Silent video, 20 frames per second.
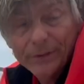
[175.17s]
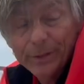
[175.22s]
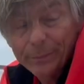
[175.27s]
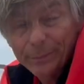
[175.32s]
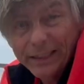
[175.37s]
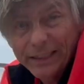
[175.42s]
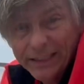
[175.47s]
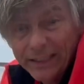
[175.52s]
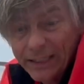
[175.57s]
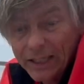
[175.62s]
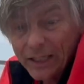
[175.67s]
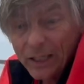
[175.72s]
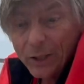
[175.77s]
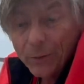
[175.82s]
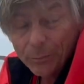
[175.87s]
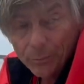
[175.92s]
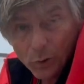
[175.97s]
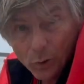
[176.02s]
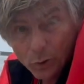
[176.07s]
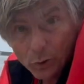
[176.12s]
meaning
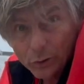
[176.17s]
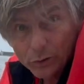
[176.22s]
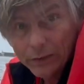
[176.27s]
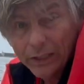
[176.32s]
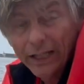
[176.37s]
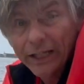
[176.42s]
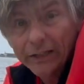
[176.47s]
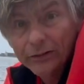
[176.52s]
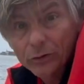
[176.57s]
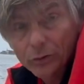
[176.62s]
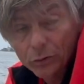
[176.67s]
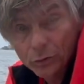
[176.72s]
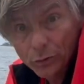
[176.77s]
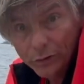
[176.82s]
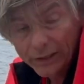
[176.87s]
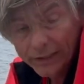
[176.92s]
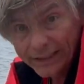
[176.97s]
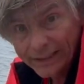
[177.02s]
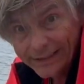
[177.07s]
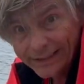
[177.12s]
pulled and
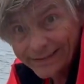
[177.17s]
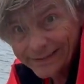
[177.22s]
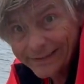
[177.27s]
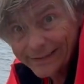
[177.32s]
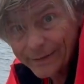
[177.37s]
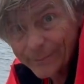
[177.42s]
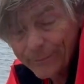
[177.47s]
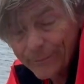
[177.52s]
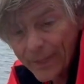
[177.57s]
released